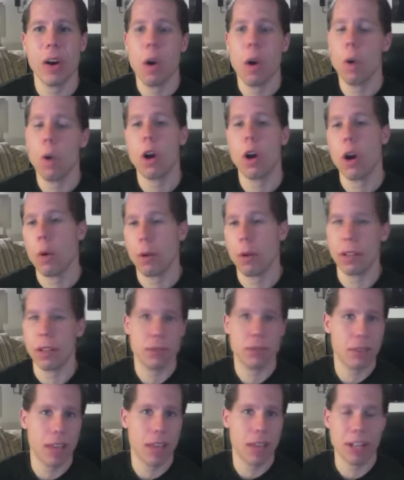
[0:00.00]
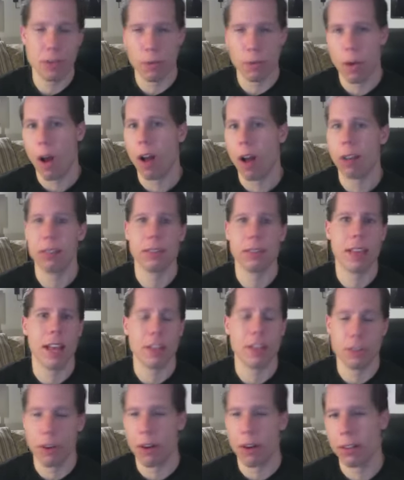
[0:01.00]
Hulk Hogan
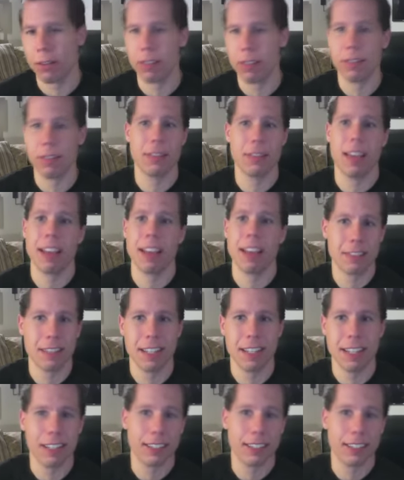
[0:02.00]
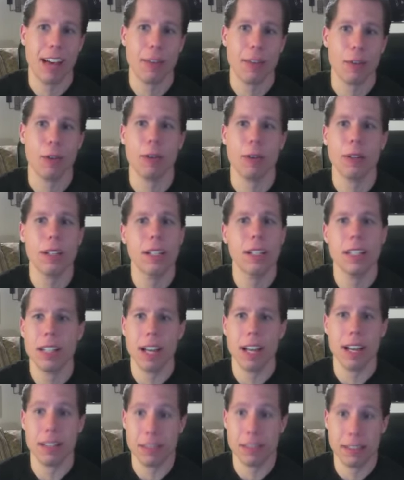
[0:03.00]
/Rock/Austin/Cena level
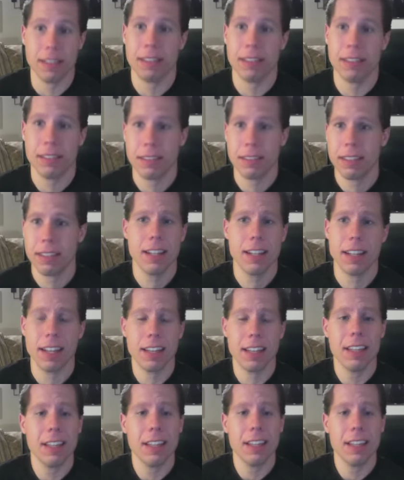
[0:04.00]
since Cena?